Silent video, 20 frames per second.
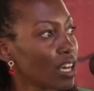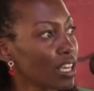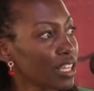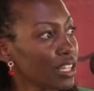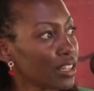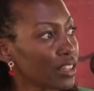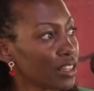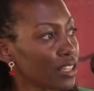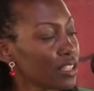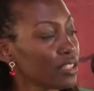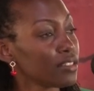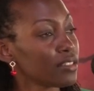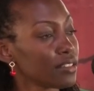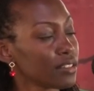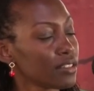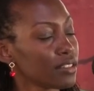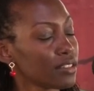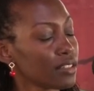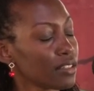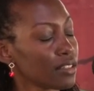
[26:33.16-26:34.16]
in
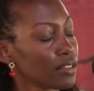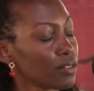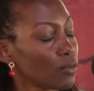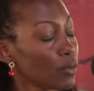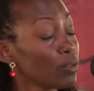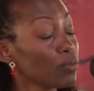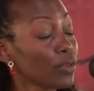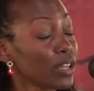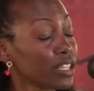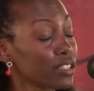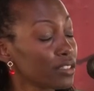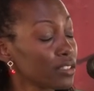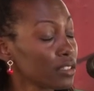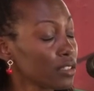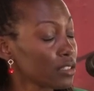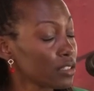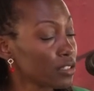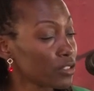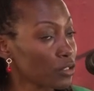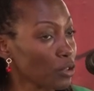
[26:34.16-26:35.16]
this, when we are
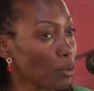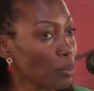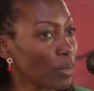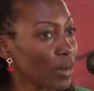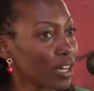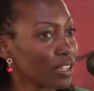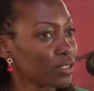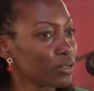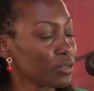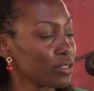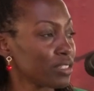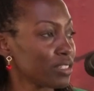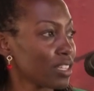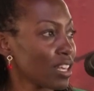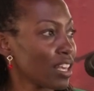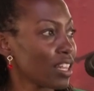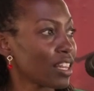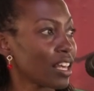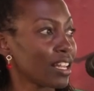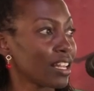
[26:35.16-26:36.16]
still sober, to
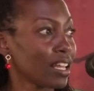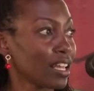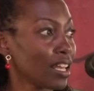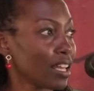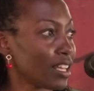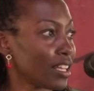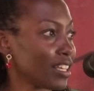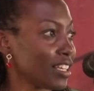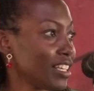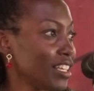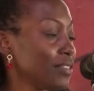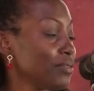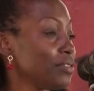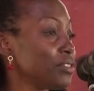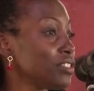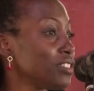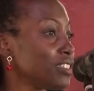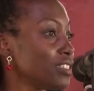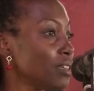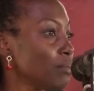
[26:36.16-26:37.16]
say that, hey, if
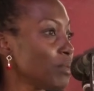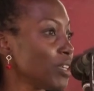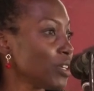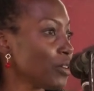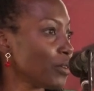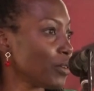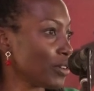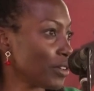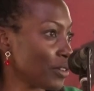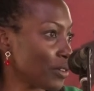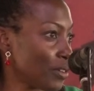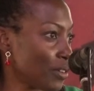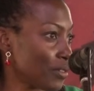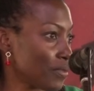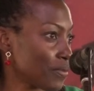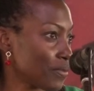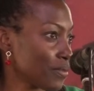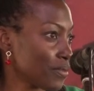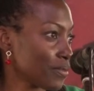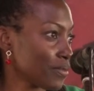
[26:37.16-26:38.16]
you see me going
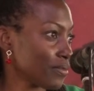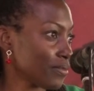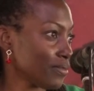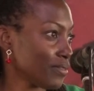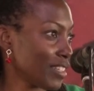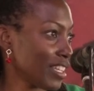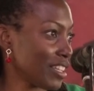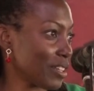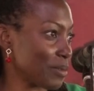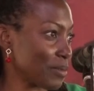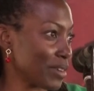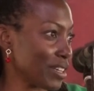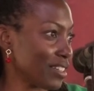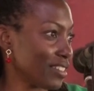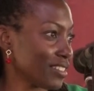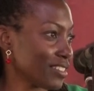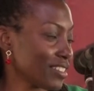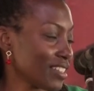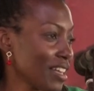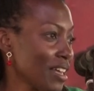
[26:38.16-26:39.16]
off the
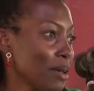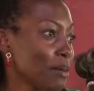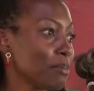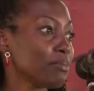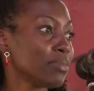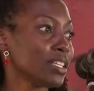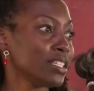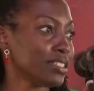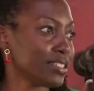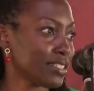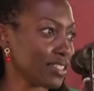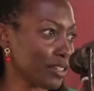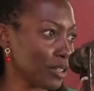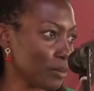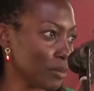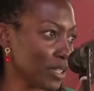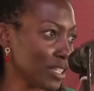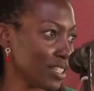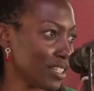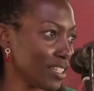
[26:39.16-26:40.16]
rails, please tell
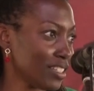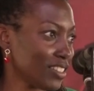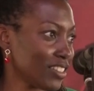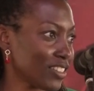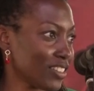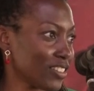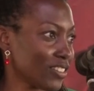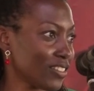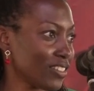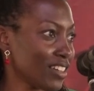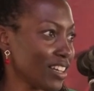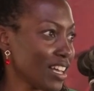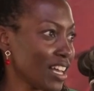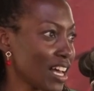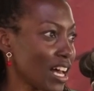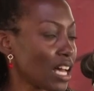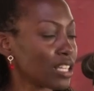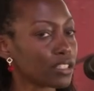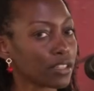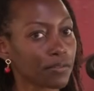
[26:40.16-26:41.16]
me, you know?
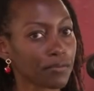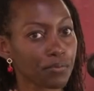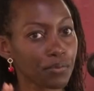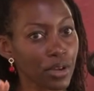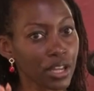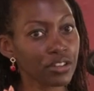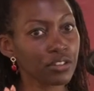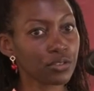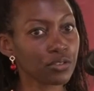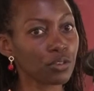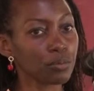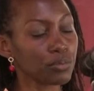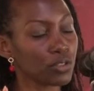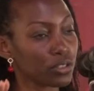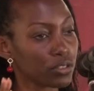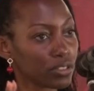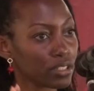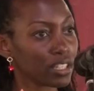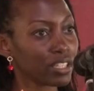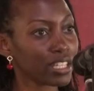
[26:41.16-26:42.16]
As a friend group, you
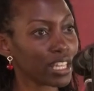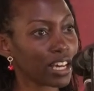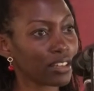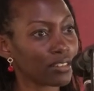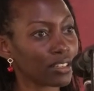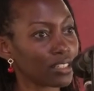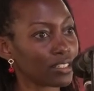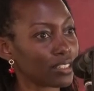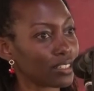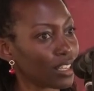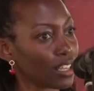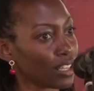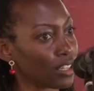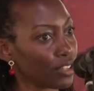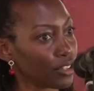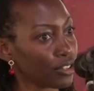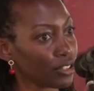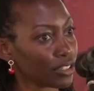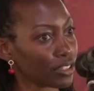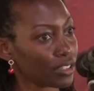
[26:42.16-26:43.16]
sit down and say,
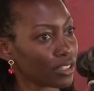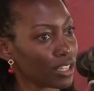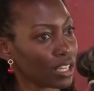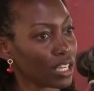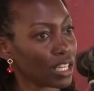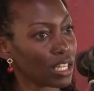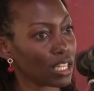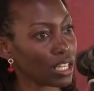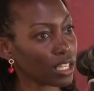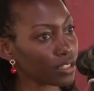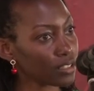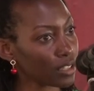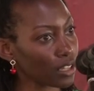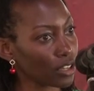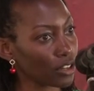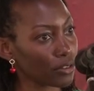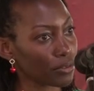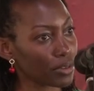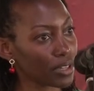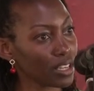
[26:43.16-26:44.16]
look, let's
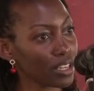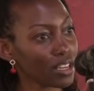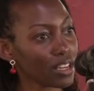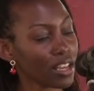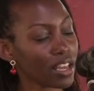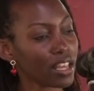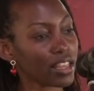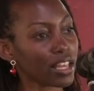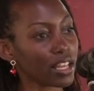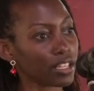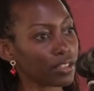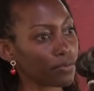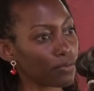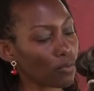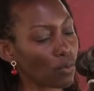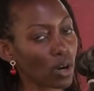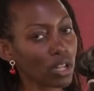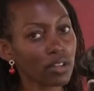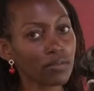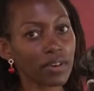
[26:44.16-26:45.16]
agree that if
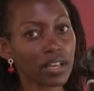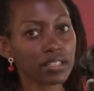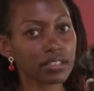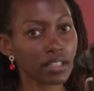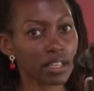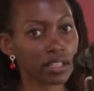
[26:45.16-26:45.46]
one of us